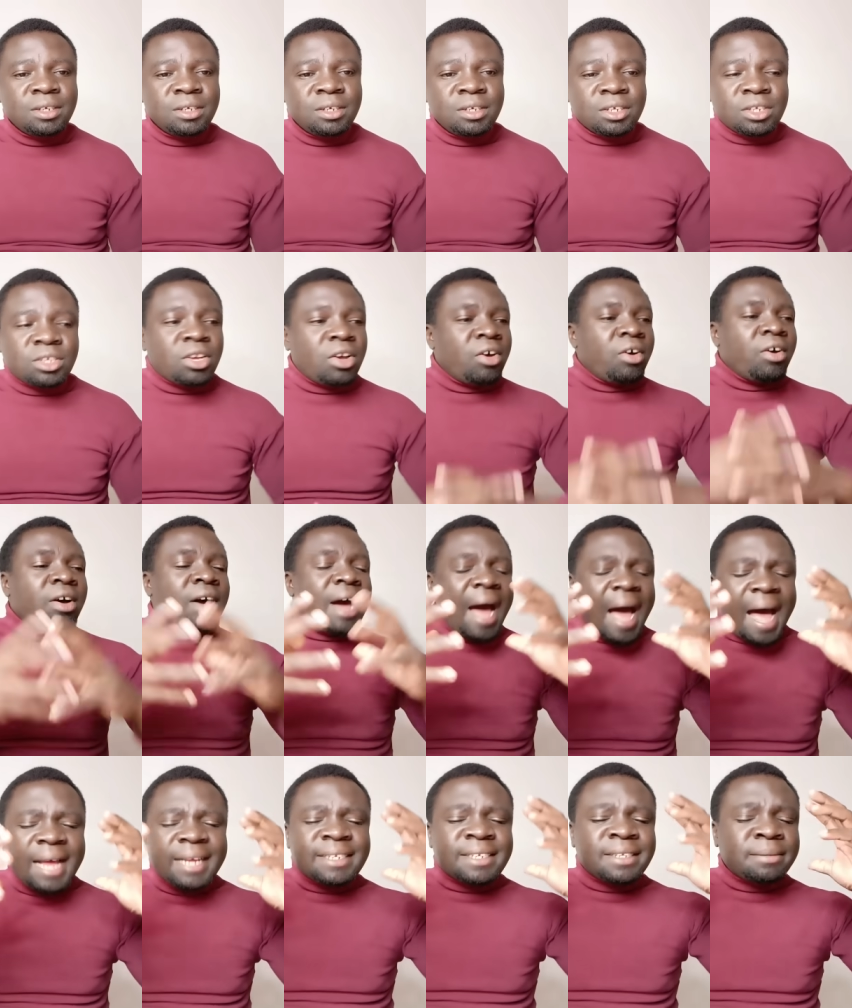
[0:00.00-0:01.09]
So,
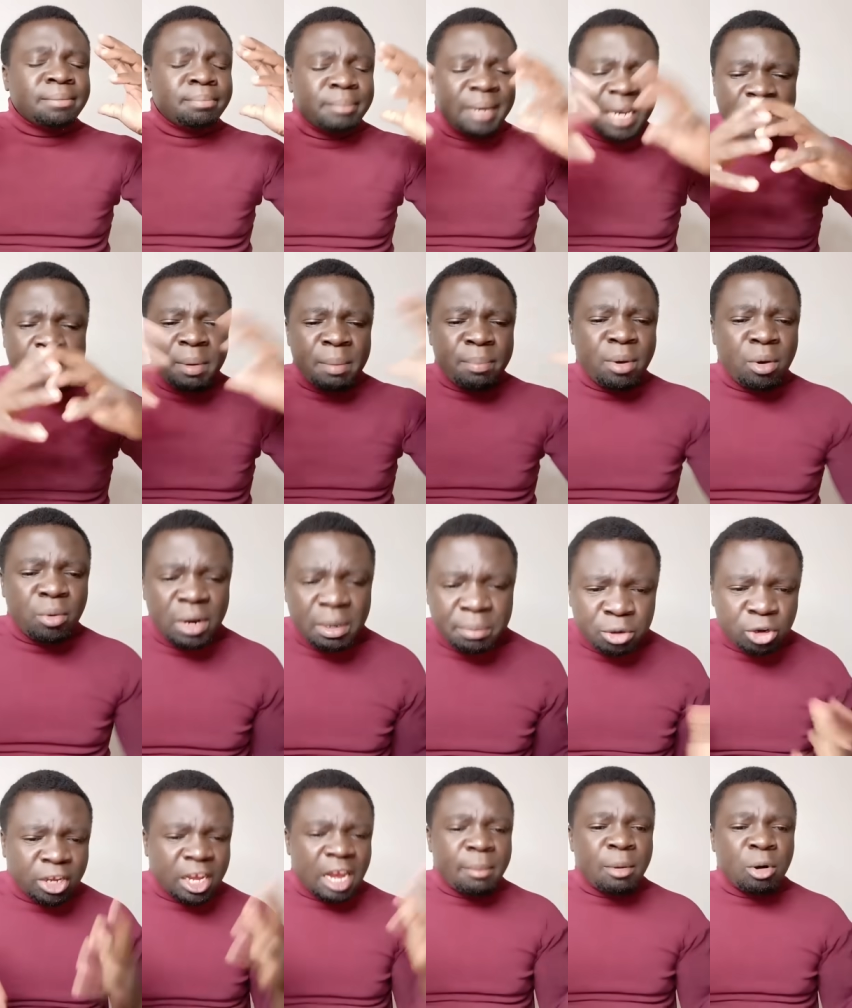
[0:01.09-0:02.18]
as many people will be
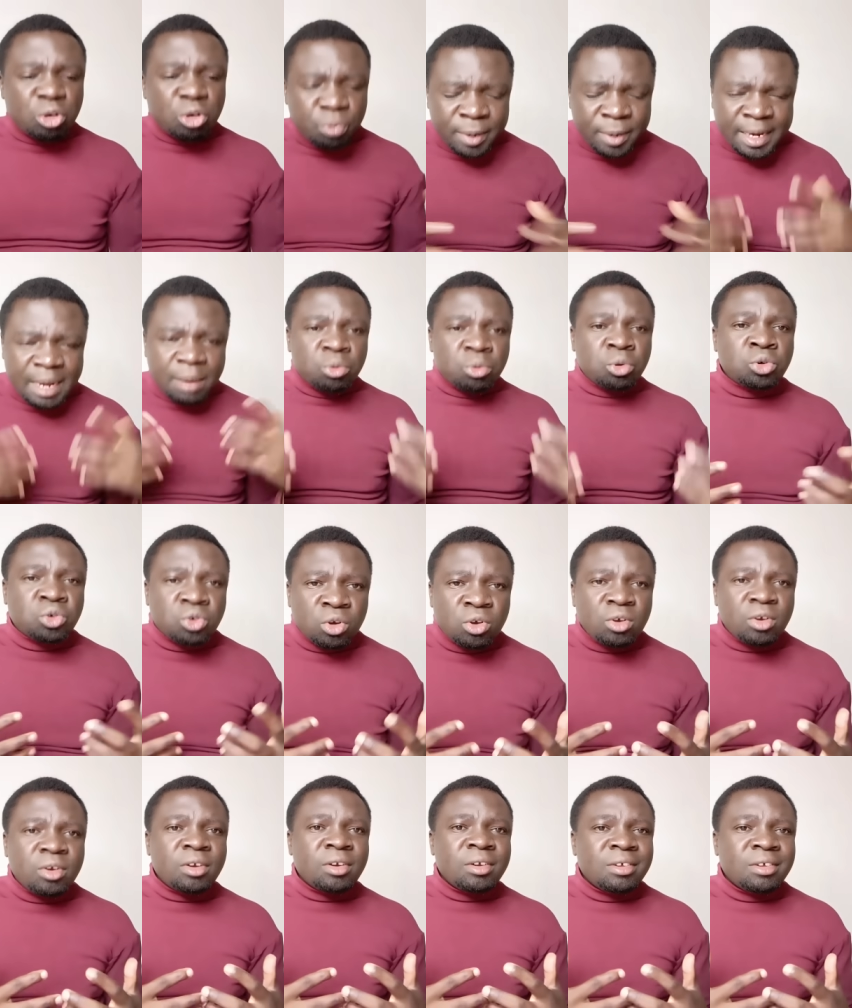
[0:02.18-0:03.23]
talking about William Ruto,